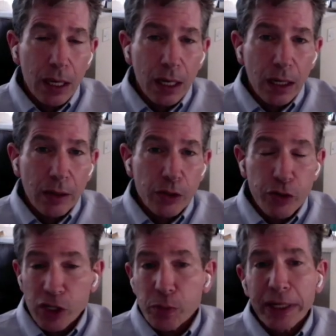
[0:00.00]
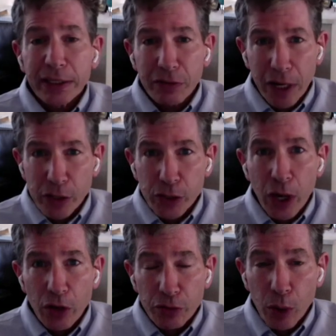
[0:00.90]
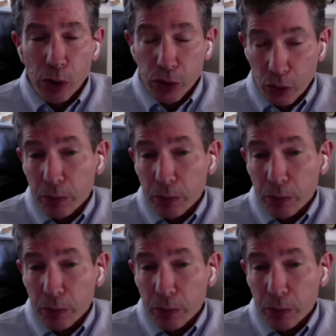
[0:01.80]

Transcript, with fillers: uh, transmitting the virus to other folks.